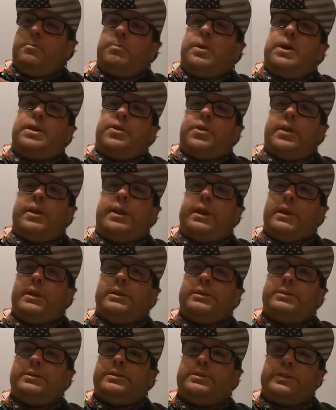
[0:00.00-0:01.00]
My thing
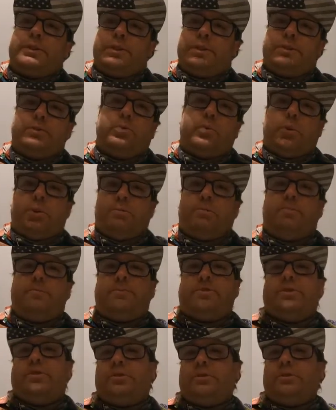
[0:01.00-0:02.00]
is with
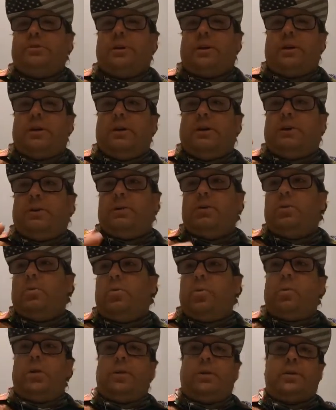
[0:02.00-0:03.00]

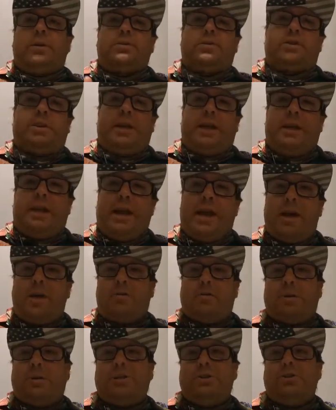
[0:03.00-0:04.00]
whether it's
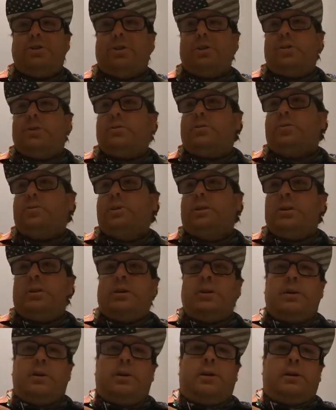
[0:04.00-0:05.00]
county jail,
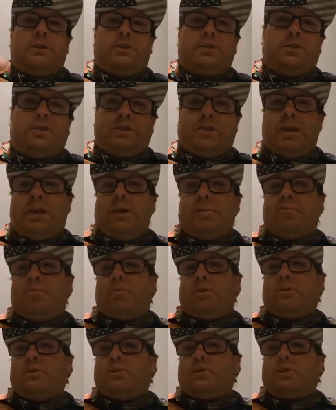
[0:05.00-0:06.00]
state
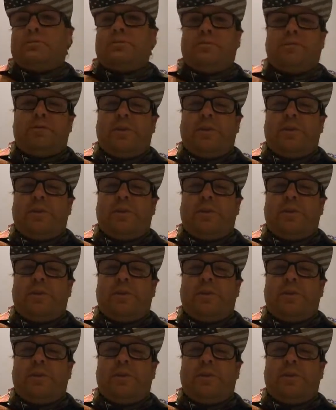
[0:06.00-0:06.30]
prison,